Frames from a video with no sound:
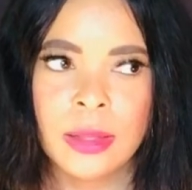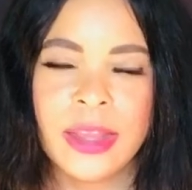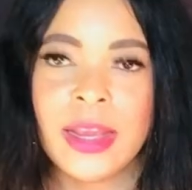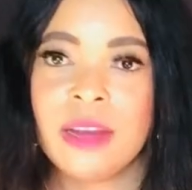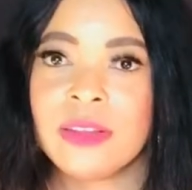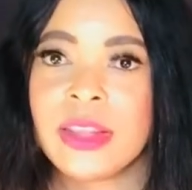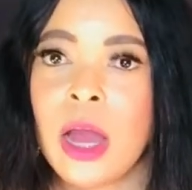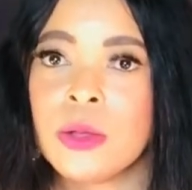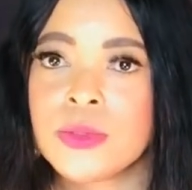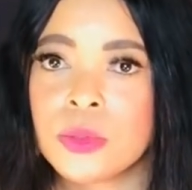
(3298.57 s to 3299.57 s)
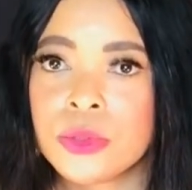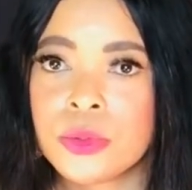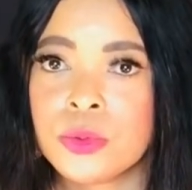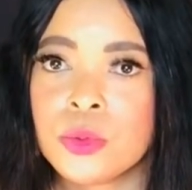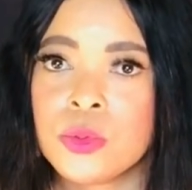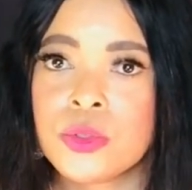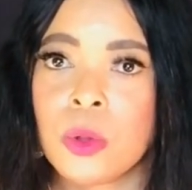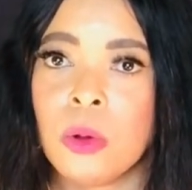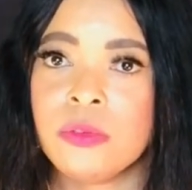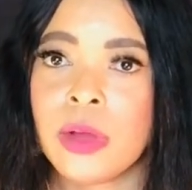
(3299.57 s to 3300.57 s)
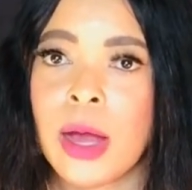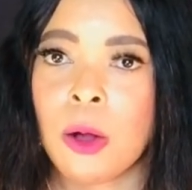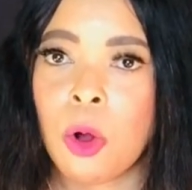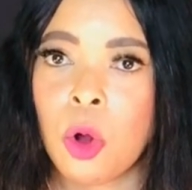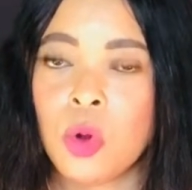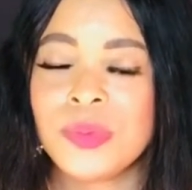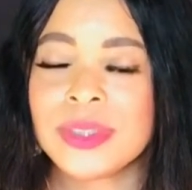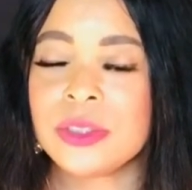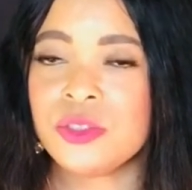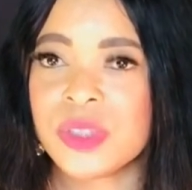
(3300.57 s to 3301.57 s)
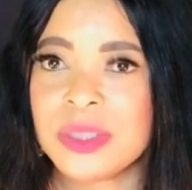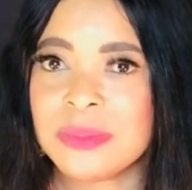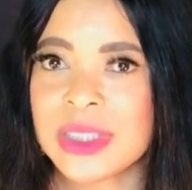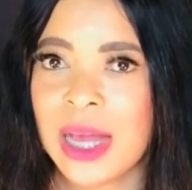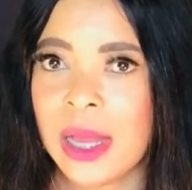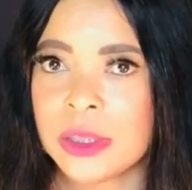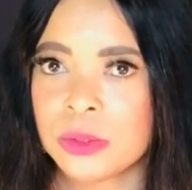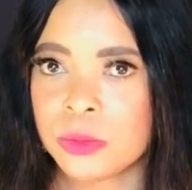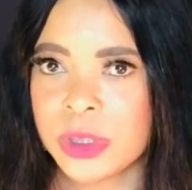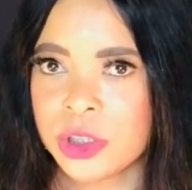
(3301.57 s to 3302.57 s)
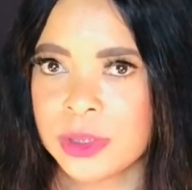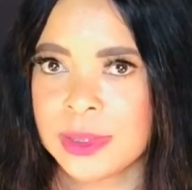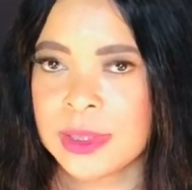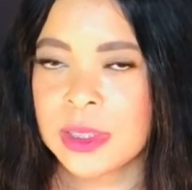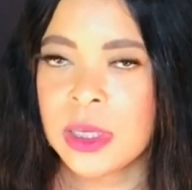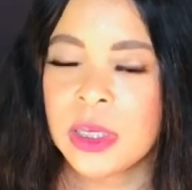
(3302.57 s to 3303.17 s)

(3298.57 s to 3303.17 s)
The 11th house also rules over our hopes, dreams, and wishes.